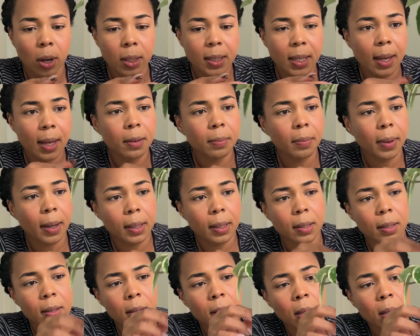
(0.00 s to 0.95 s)
rotted,
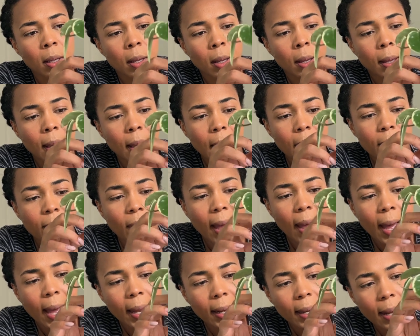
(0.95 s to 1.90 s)
but if
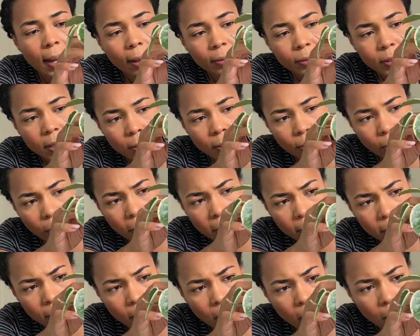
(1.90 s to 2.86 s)
I had left it
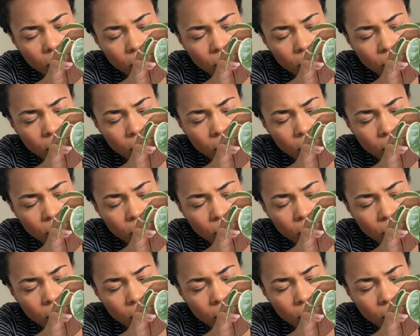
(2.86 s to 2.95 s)
for